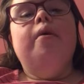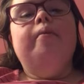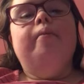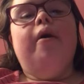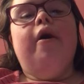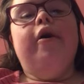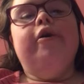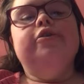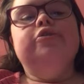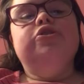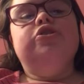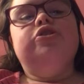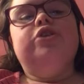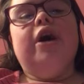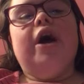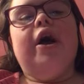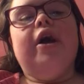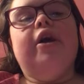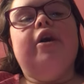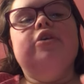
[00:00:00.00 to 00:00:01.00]
poached
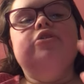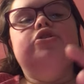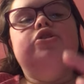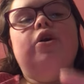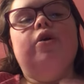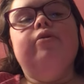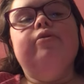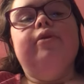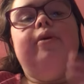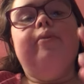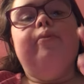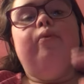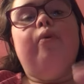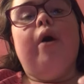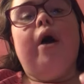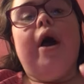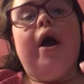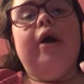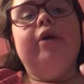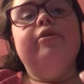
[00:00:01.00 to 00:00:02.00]
egg and shoulder
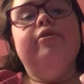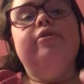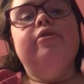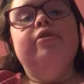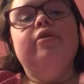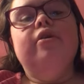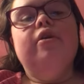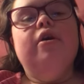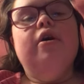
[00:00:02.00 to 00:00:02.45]
bread.